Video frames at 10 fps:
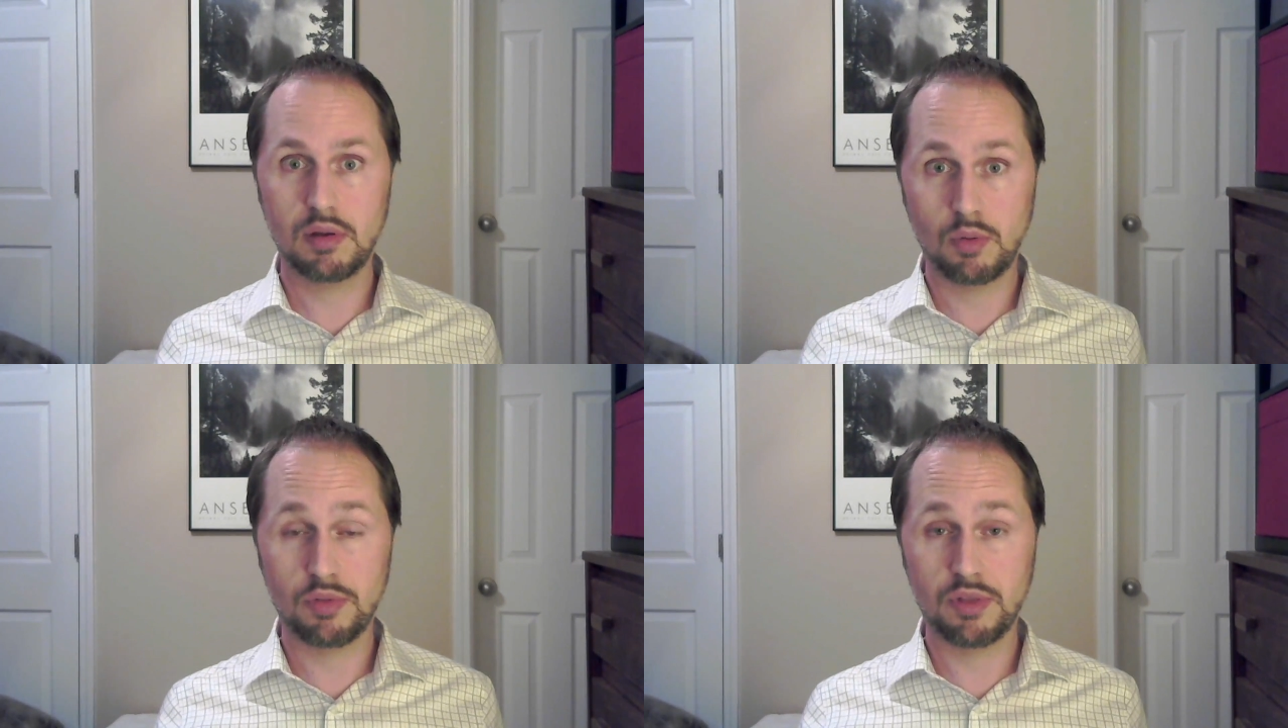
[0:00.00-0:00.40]

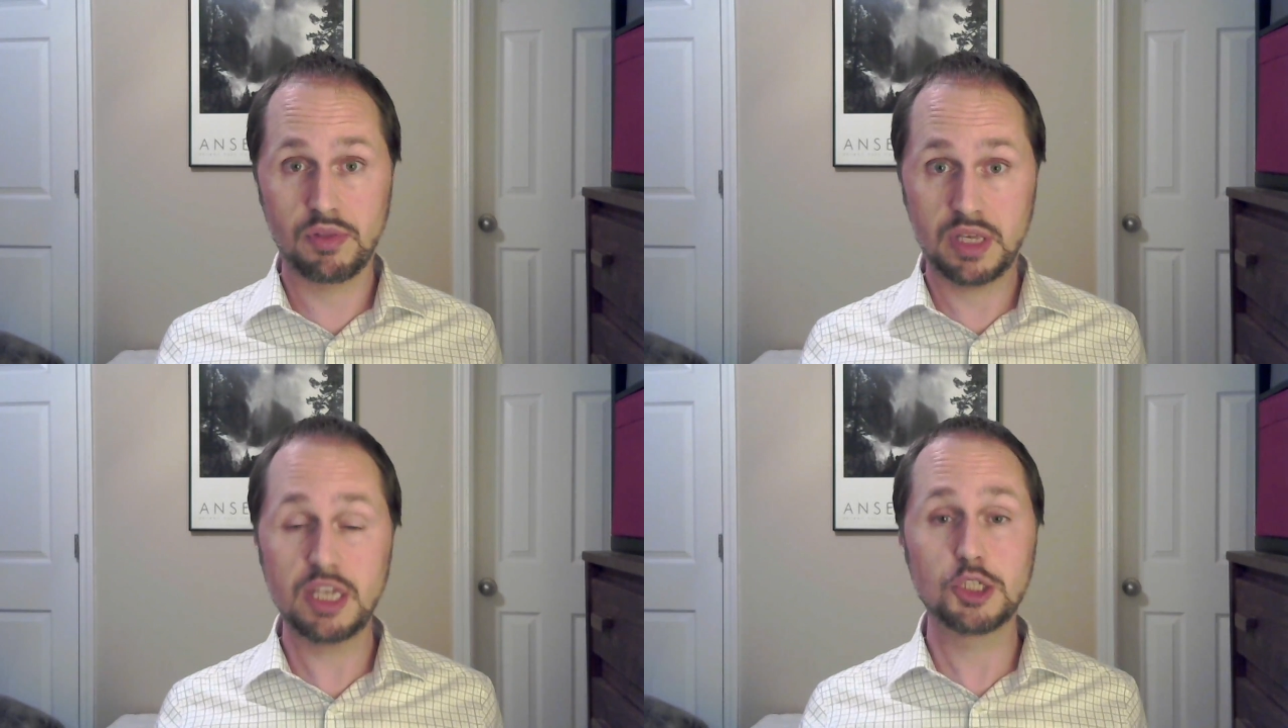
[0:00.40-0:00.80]
or the
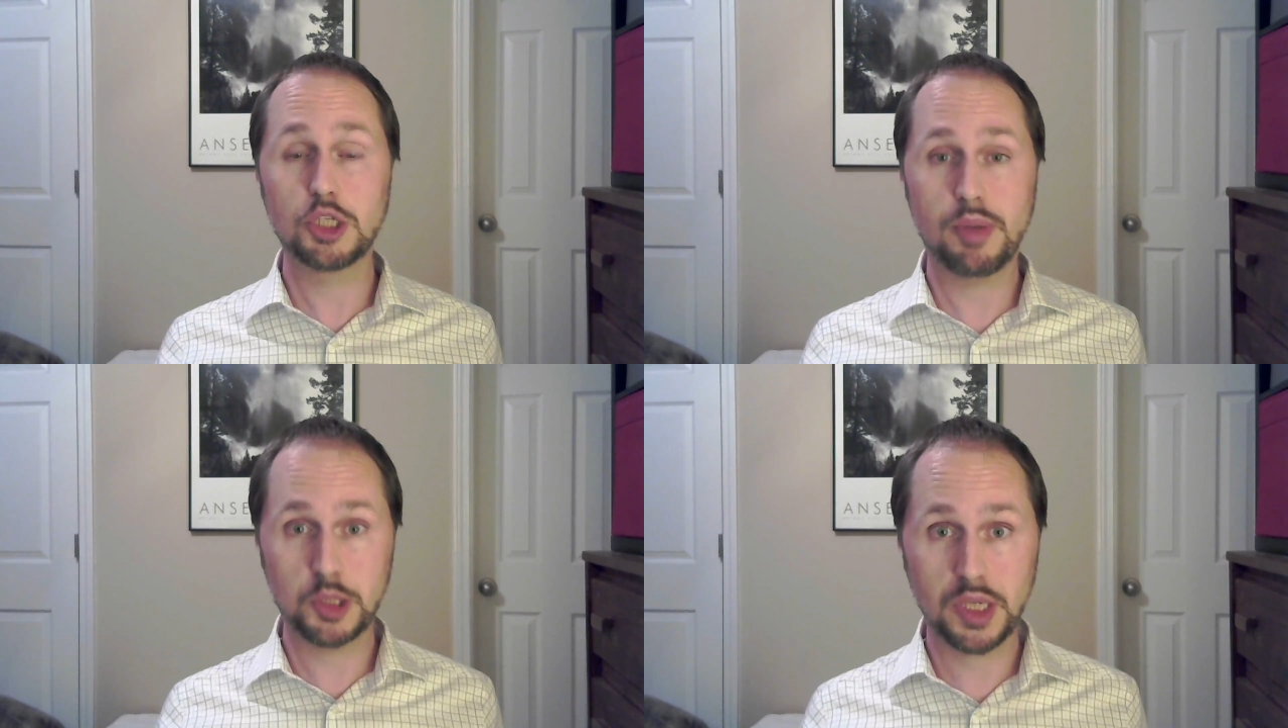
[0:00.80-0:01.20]
key
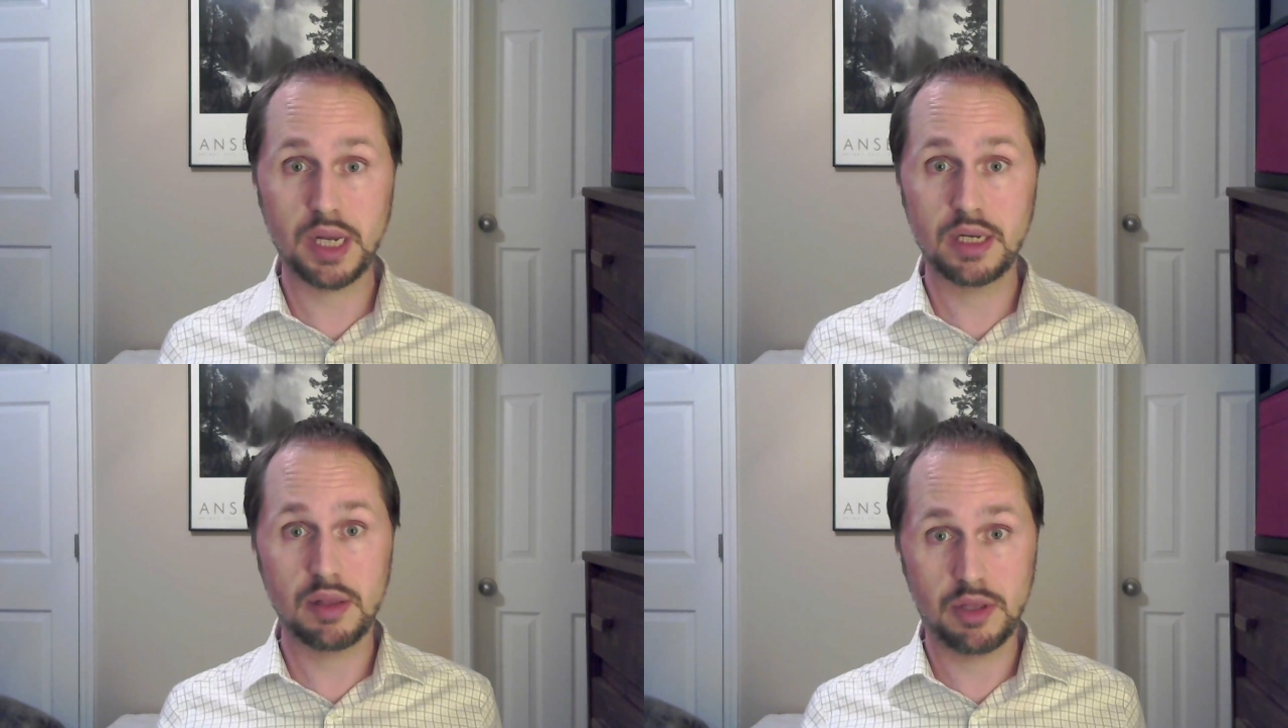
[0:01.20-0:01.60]
geometric
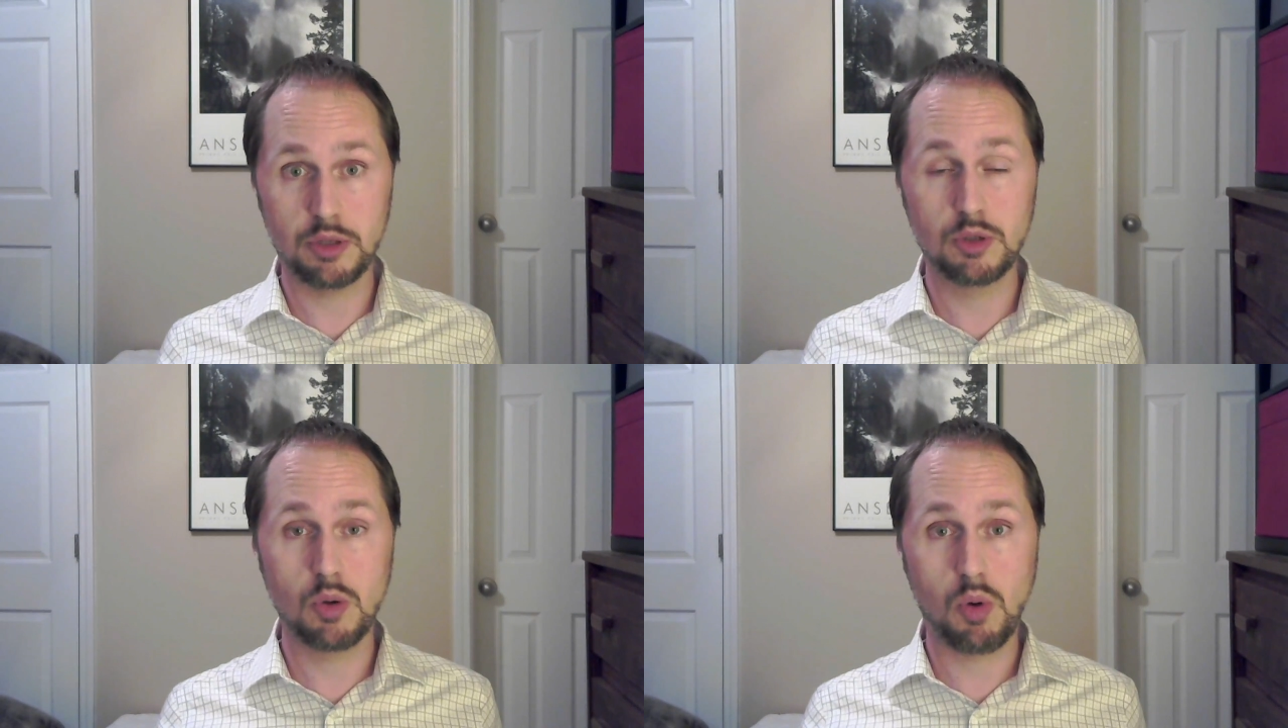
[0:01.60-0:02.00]
idea that
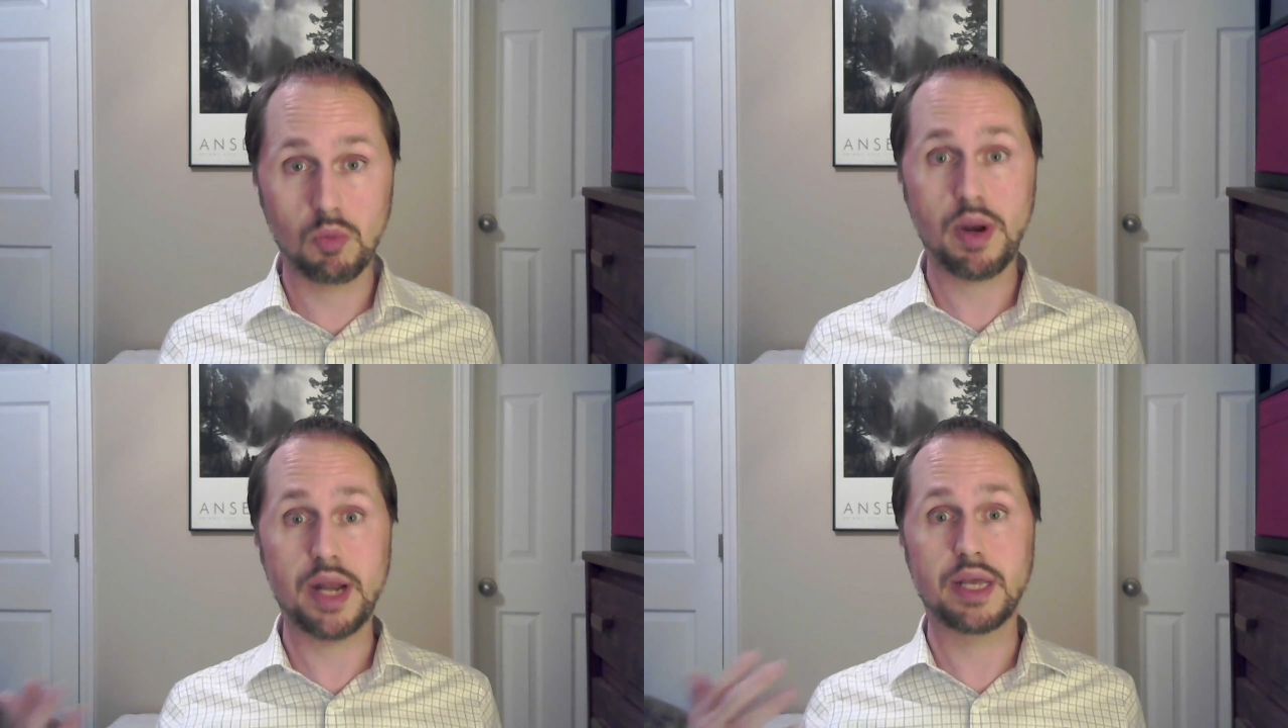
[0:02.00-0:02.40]
you know
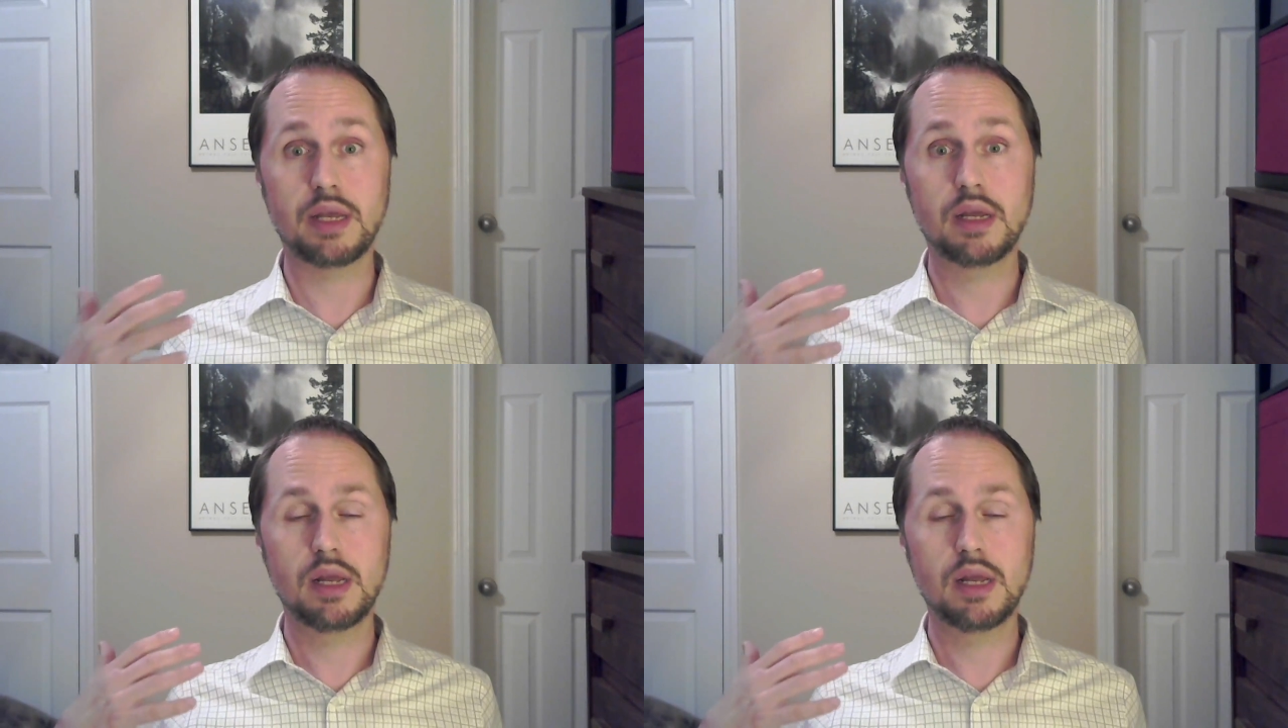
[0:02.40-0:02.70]
already,